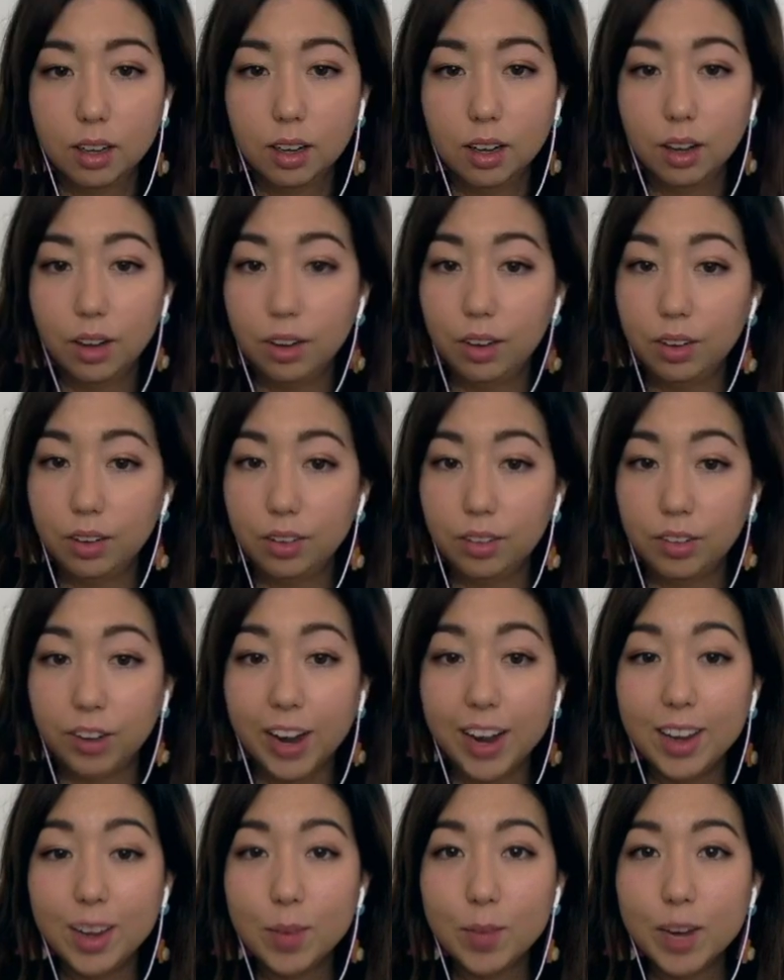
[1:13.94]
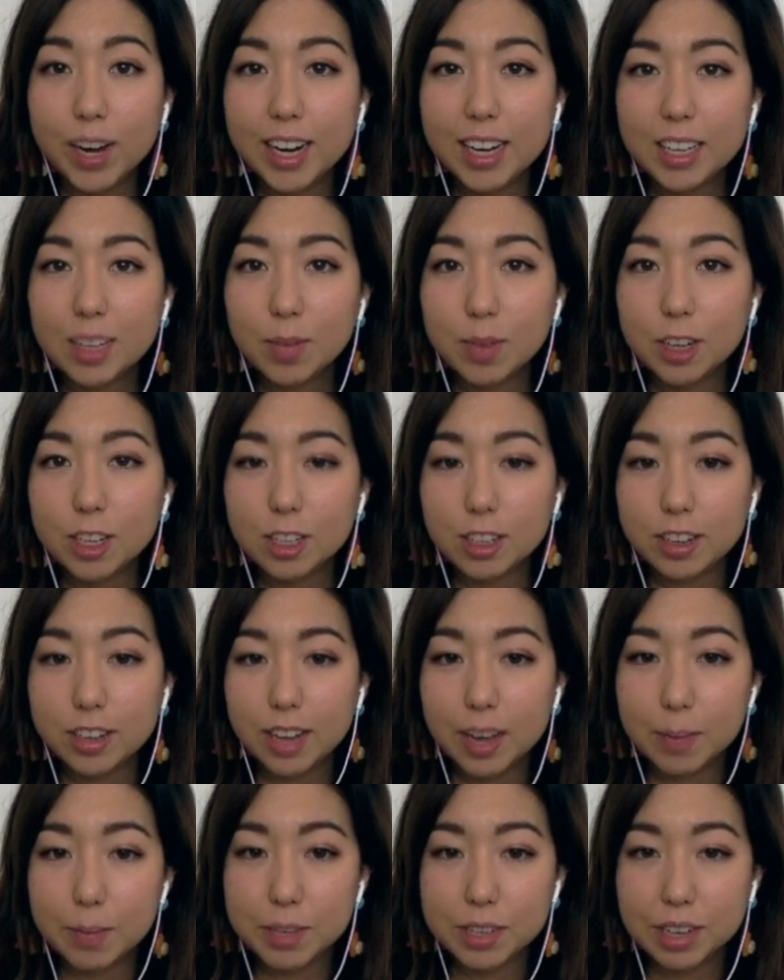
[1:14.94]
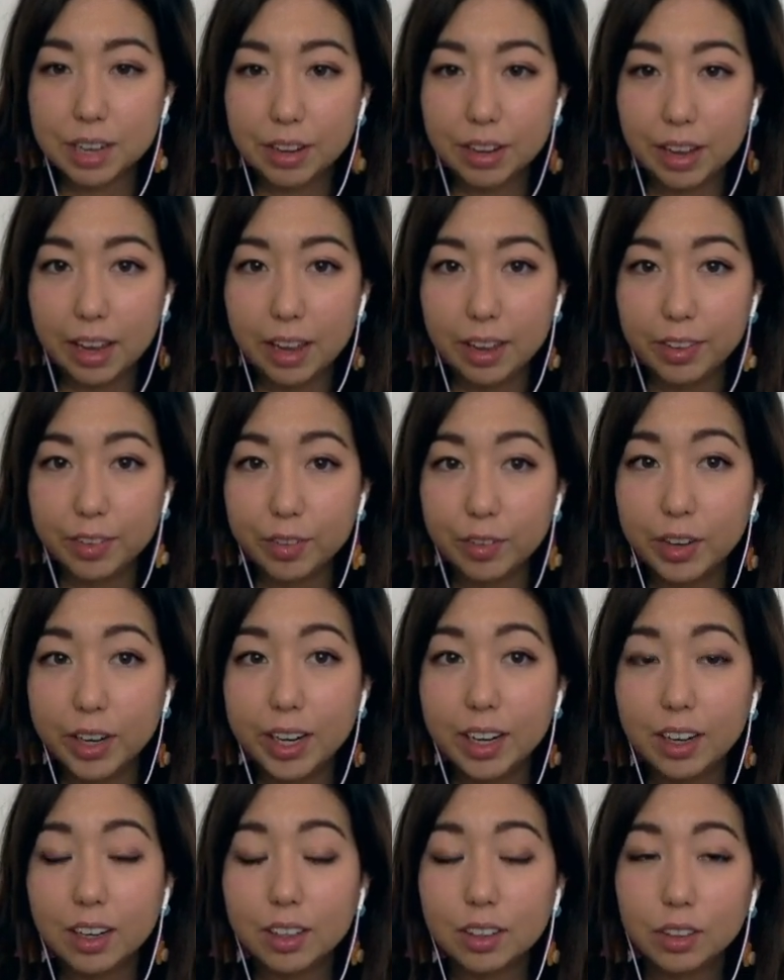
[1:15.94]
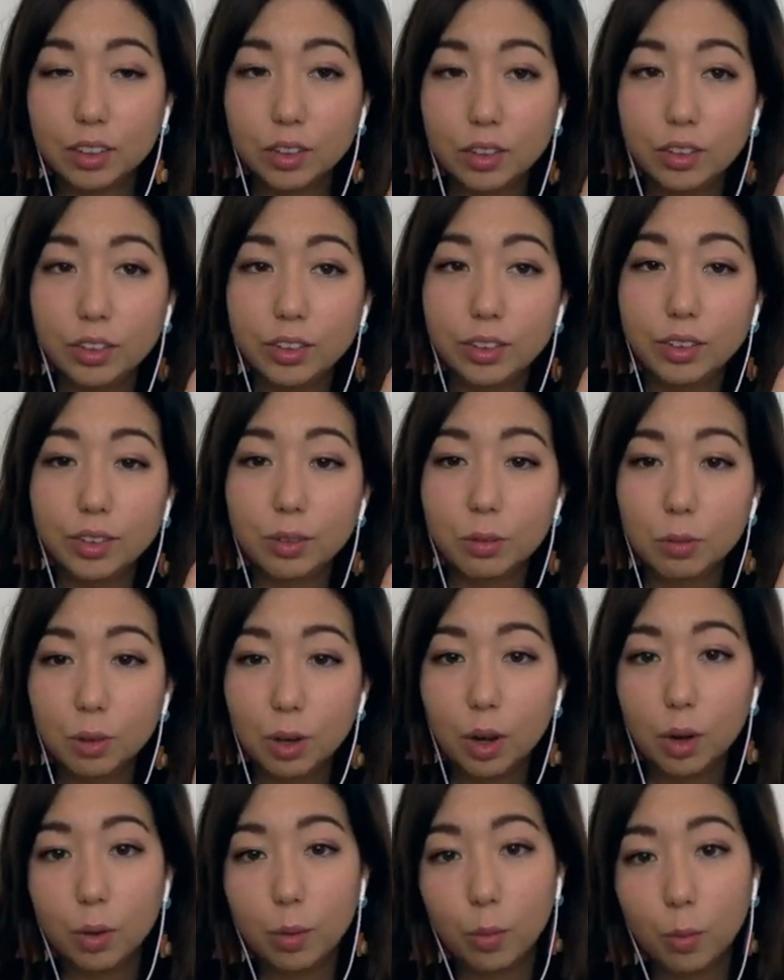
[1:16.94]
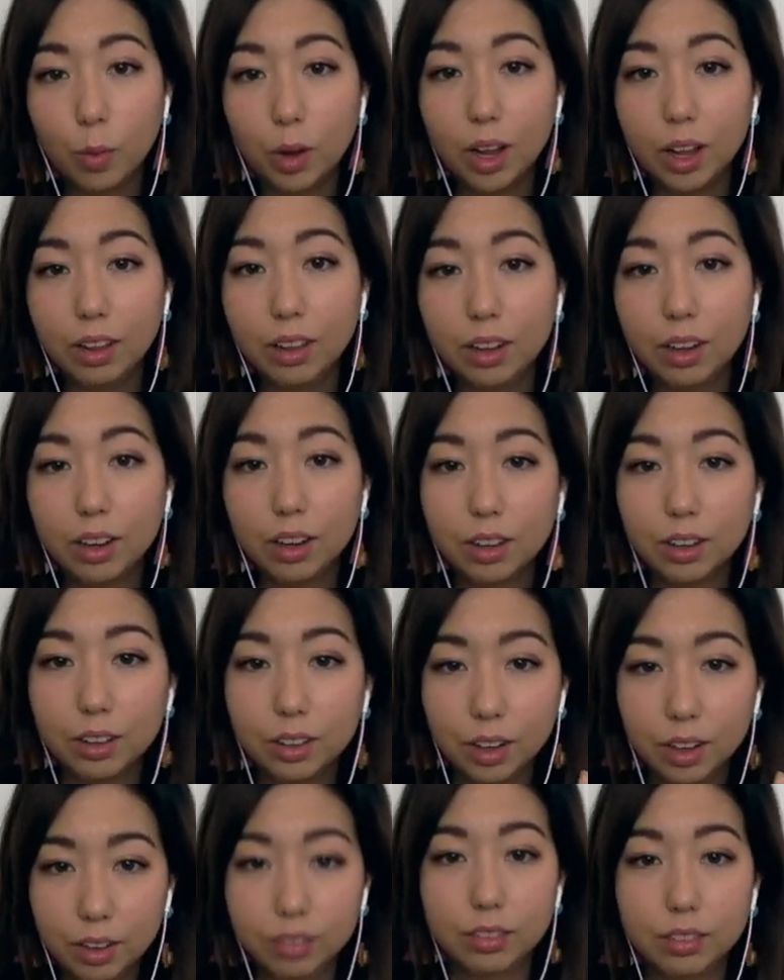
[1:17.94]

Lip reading: Alright, I'm ready, so I'm gonna start the episode in 3, 2, 1, go.